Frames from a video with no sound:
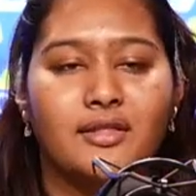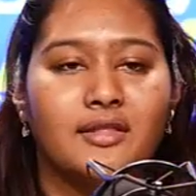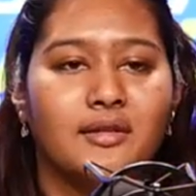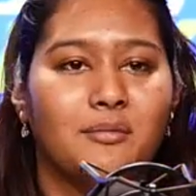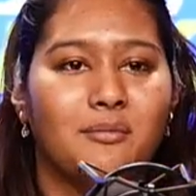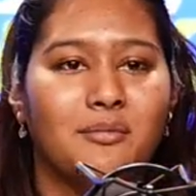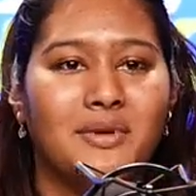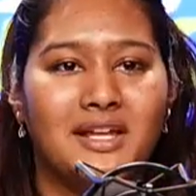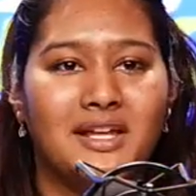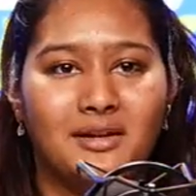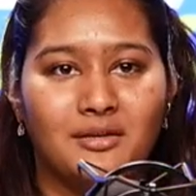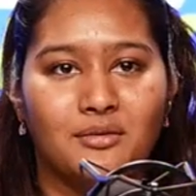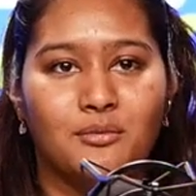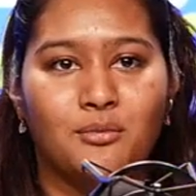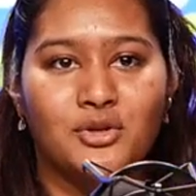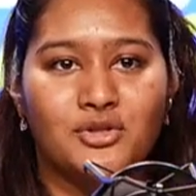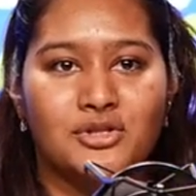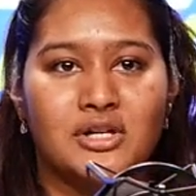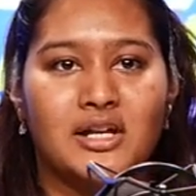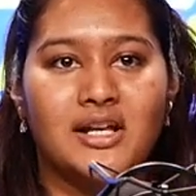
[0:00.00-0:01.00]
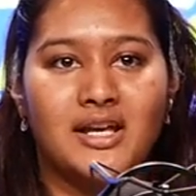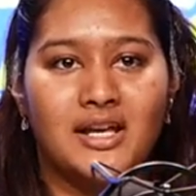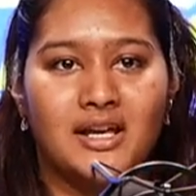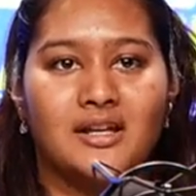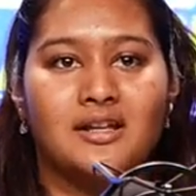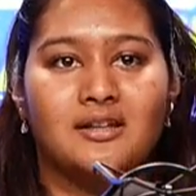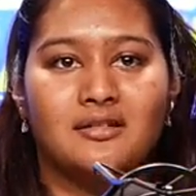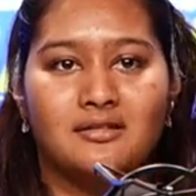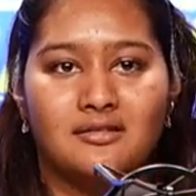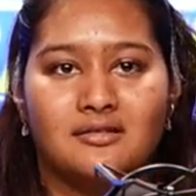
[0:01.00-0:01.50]
we're trying to get
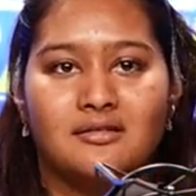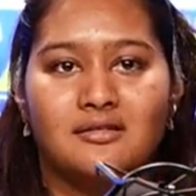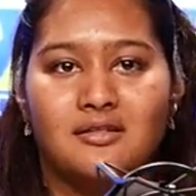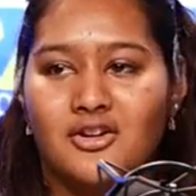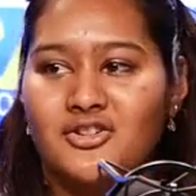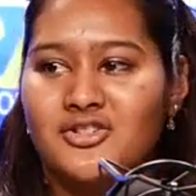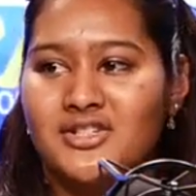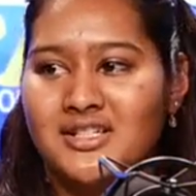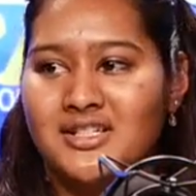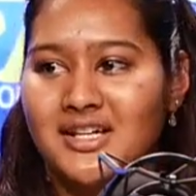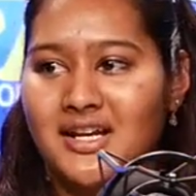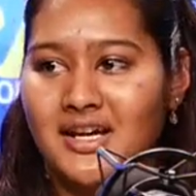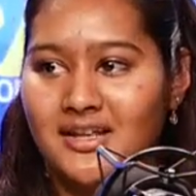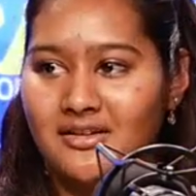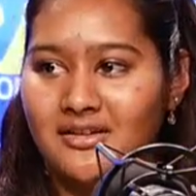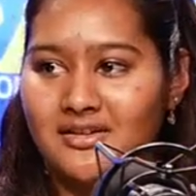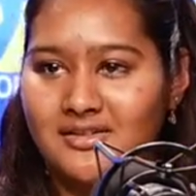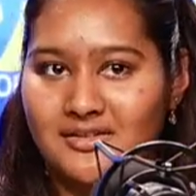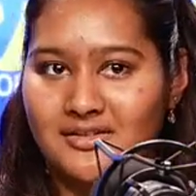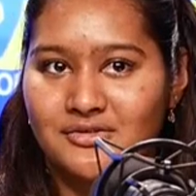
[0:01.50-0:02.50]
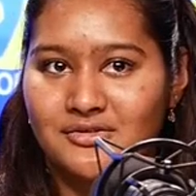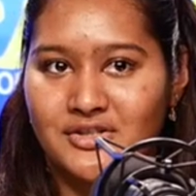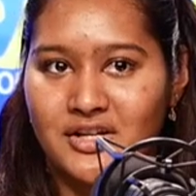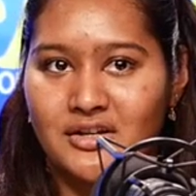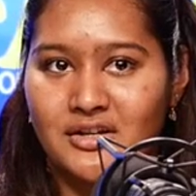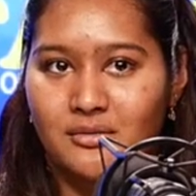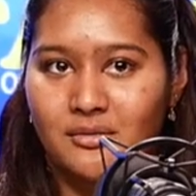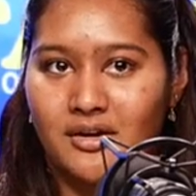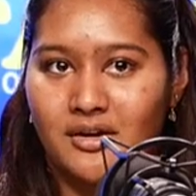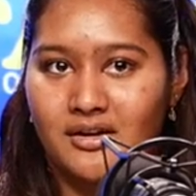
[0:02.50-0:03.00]
our shit together. It's
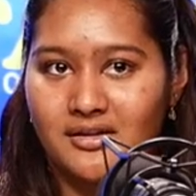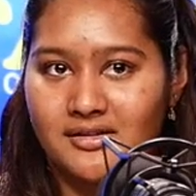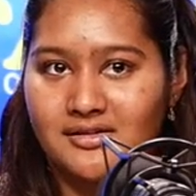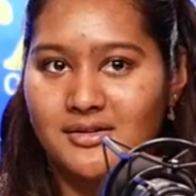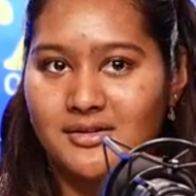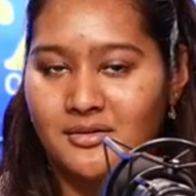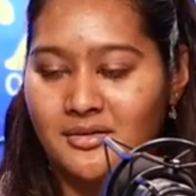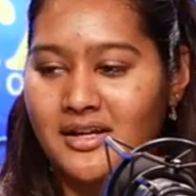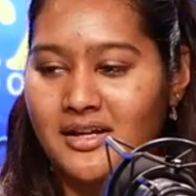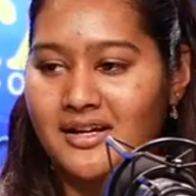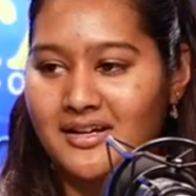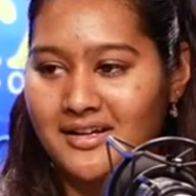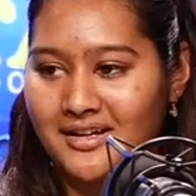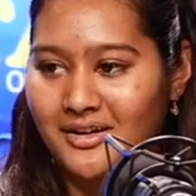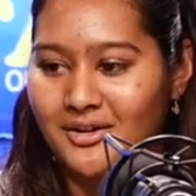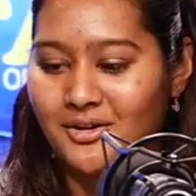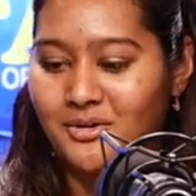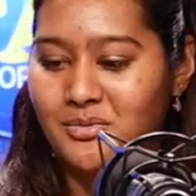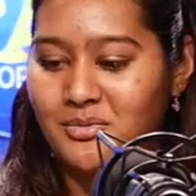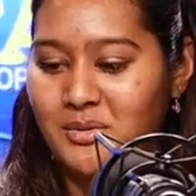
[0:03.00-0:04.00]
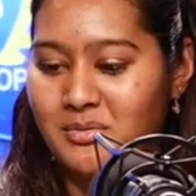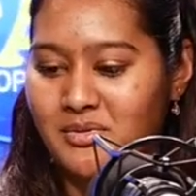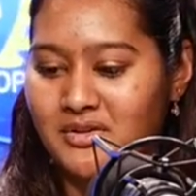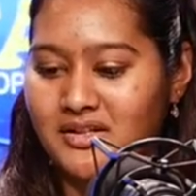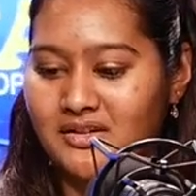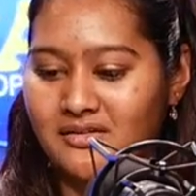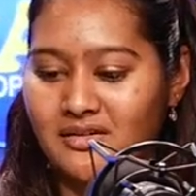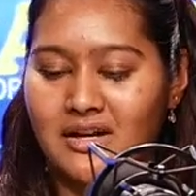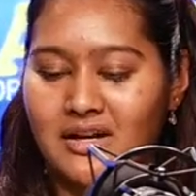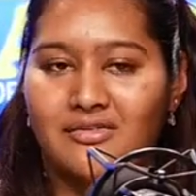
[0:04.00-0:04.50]
January. So, like, people need,
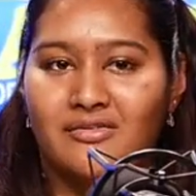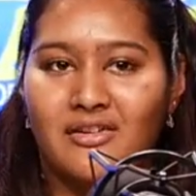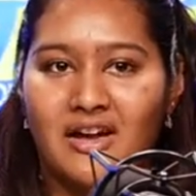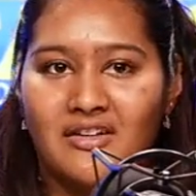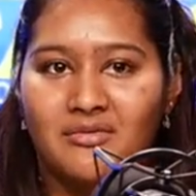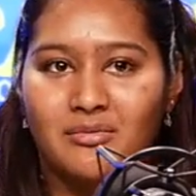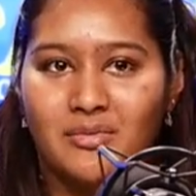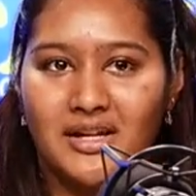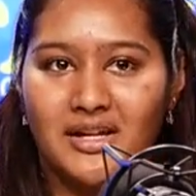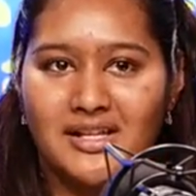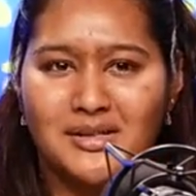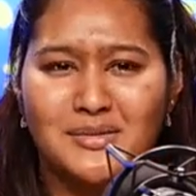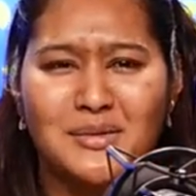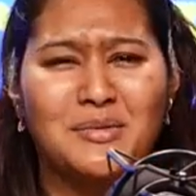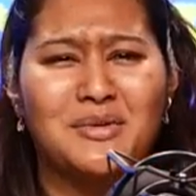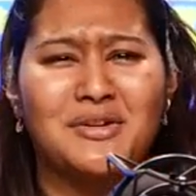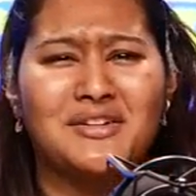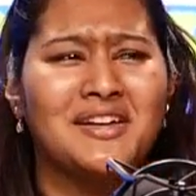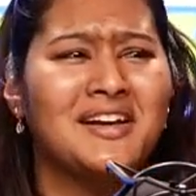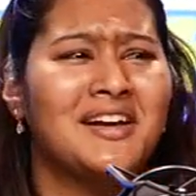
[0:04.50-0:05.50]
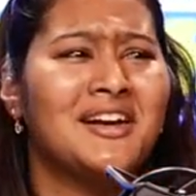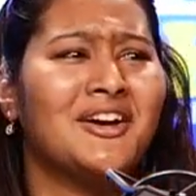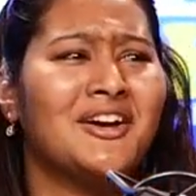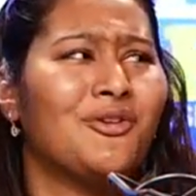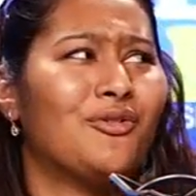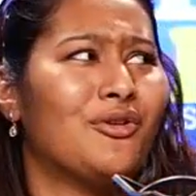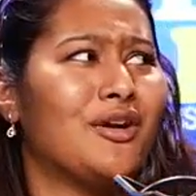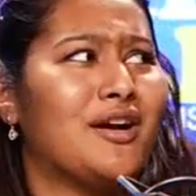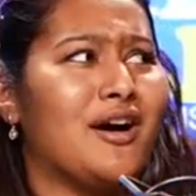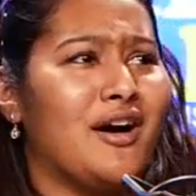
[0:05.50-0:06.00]
like, 5 minutes. People are
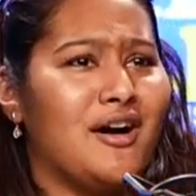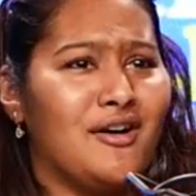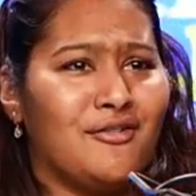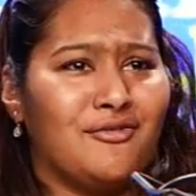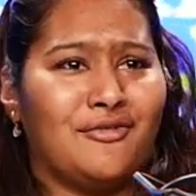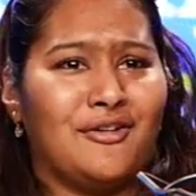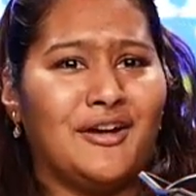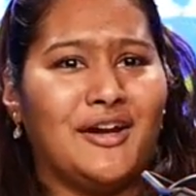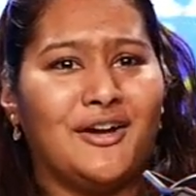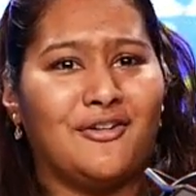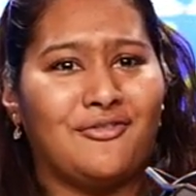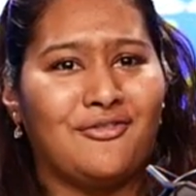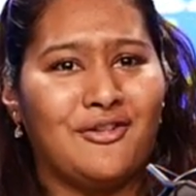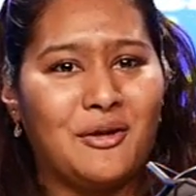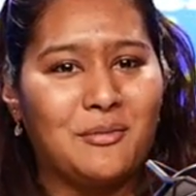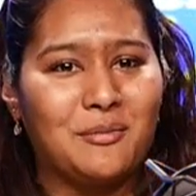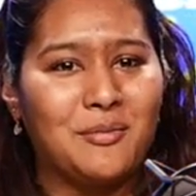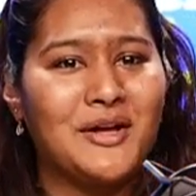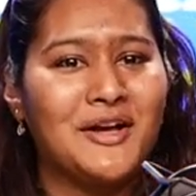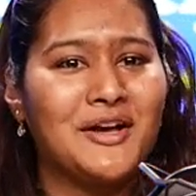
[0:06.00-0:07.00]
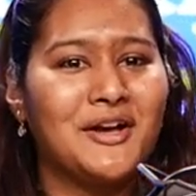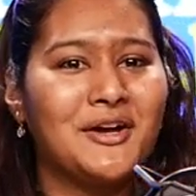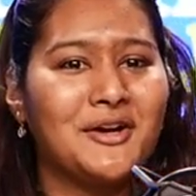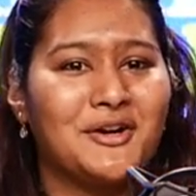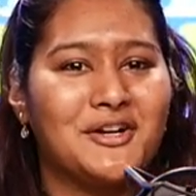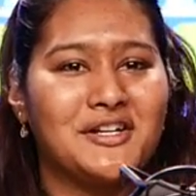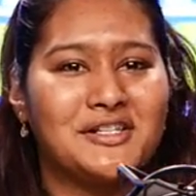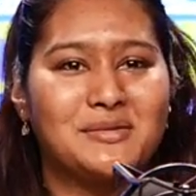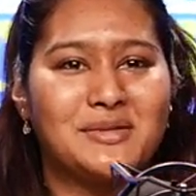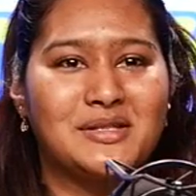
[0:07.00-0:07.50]
recovering from
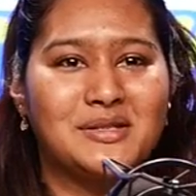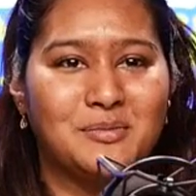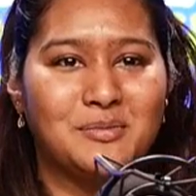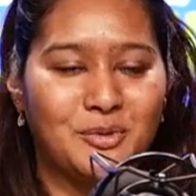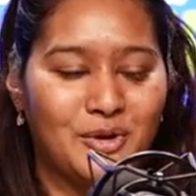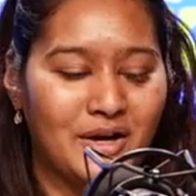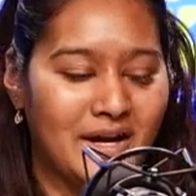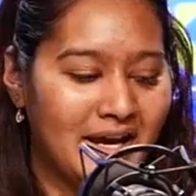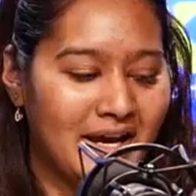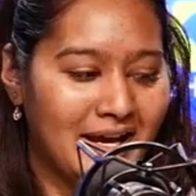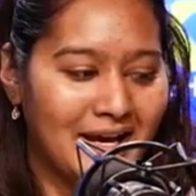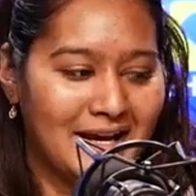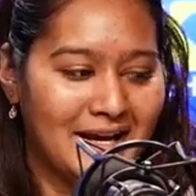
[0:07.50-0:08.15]
Christmas break.